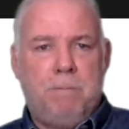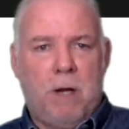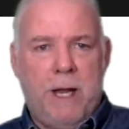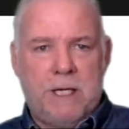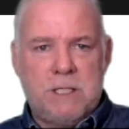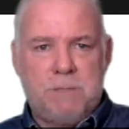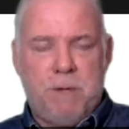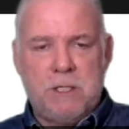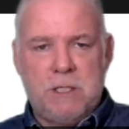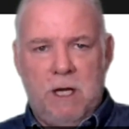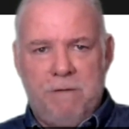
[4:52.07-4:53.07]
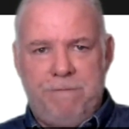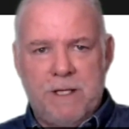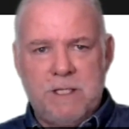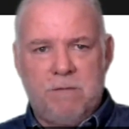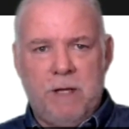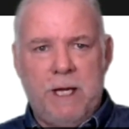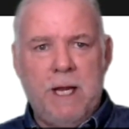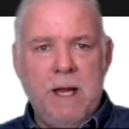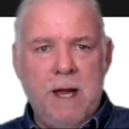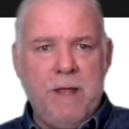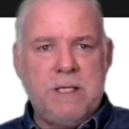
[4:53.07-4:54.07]
playing especially offensively.
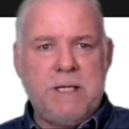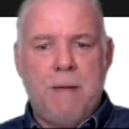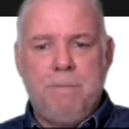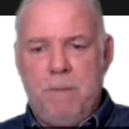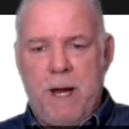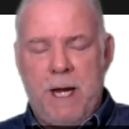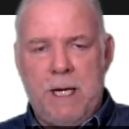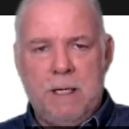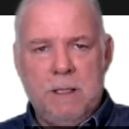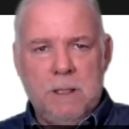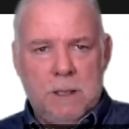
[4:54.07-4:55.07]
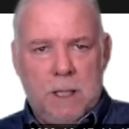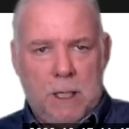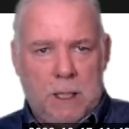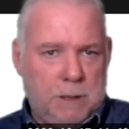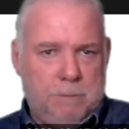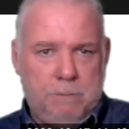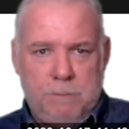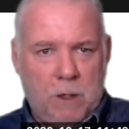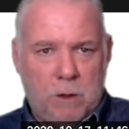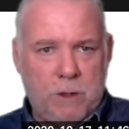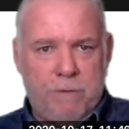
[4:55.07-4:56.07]
And then Tampa Bay,
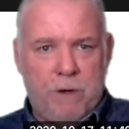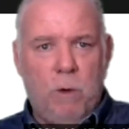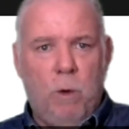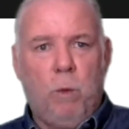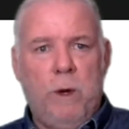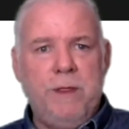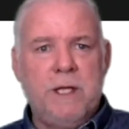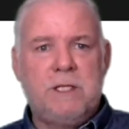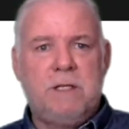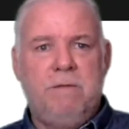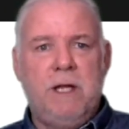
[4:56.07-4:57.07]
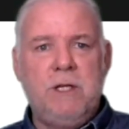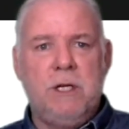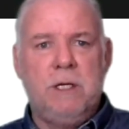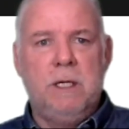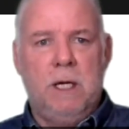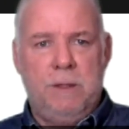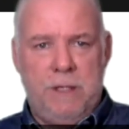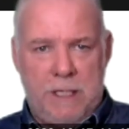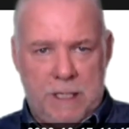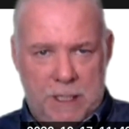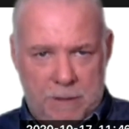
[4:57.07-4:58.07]
could very well win this division,
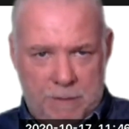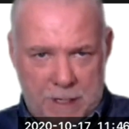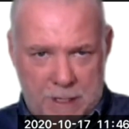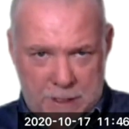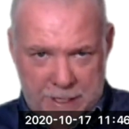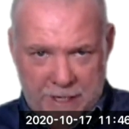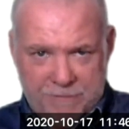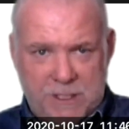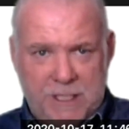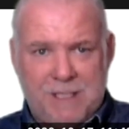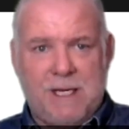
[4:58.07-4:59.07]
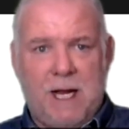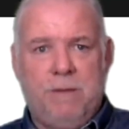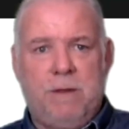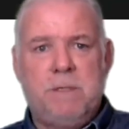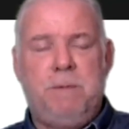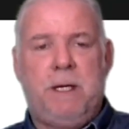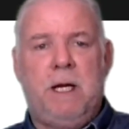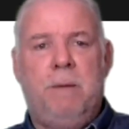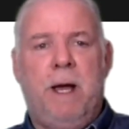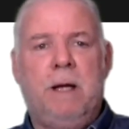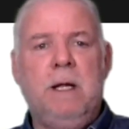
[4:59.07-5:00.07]
the NFC South I'm
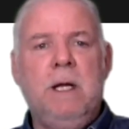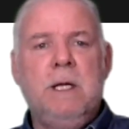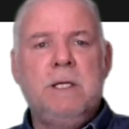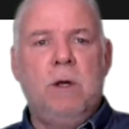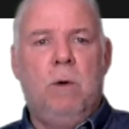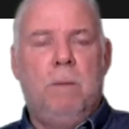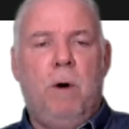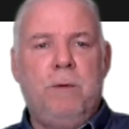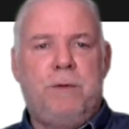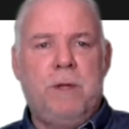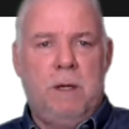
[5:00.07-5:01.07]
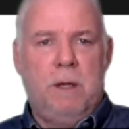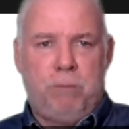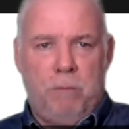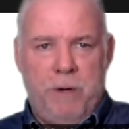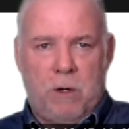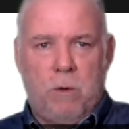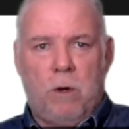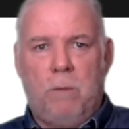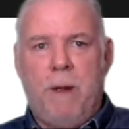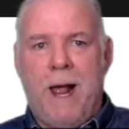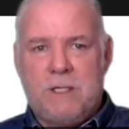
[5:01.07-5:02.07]
speaking about. So both premier
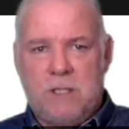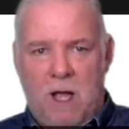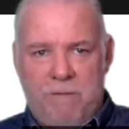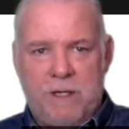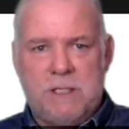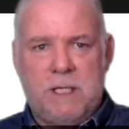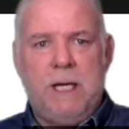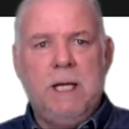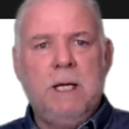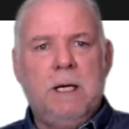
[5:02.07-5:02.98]
quarterbacks, obviously,